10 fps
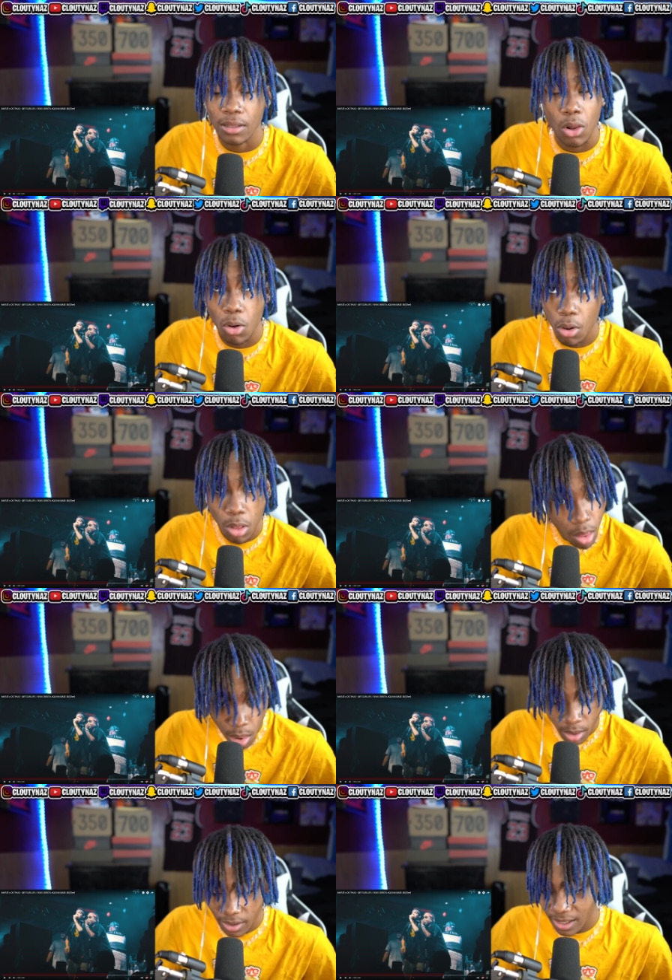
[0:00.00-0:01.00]

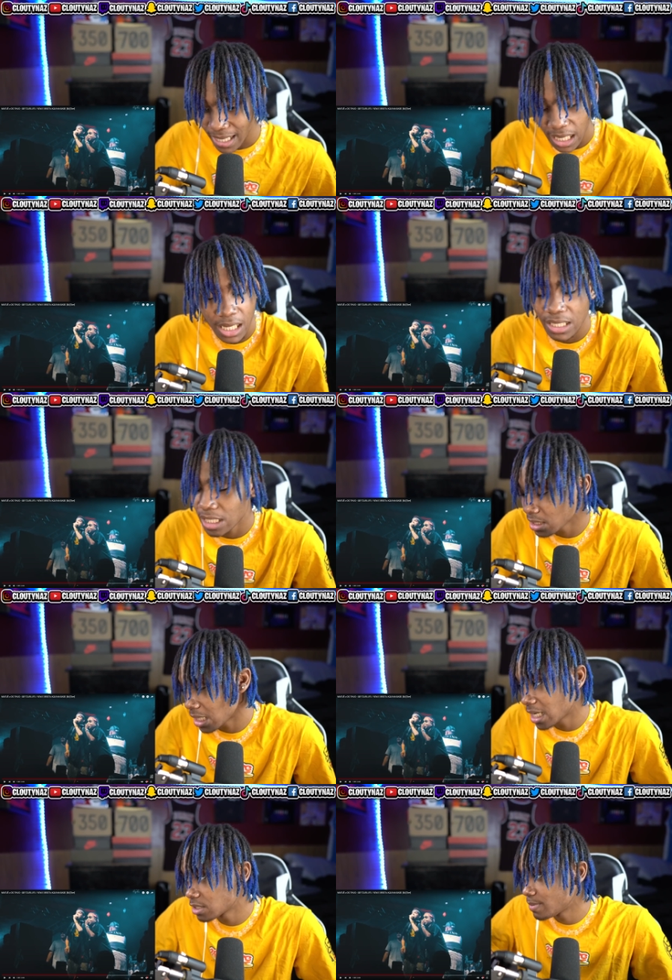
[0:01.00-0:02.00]
I I
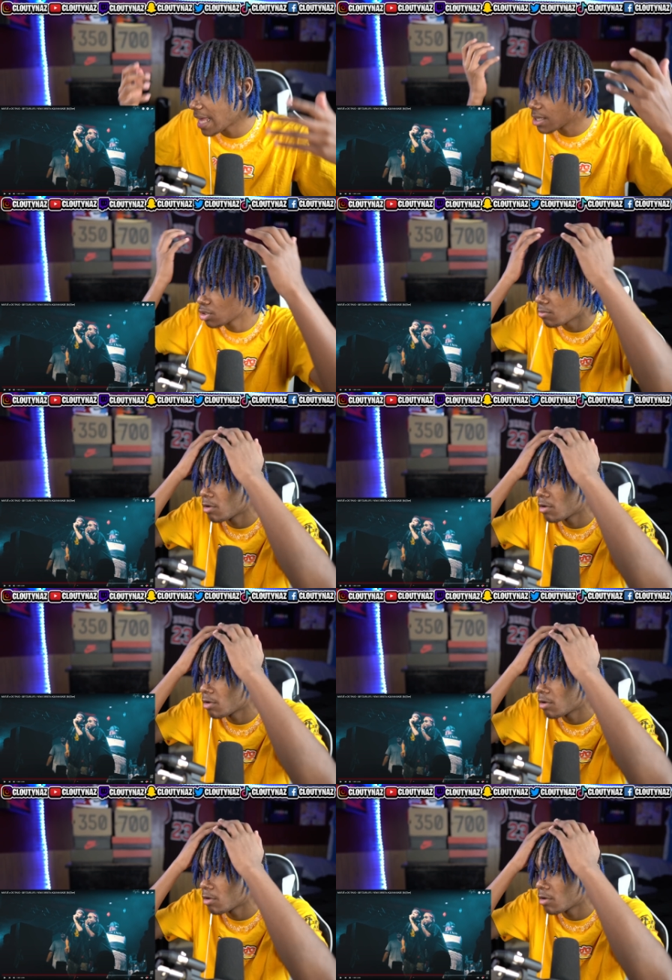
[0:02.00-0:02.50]
can't speak English no more,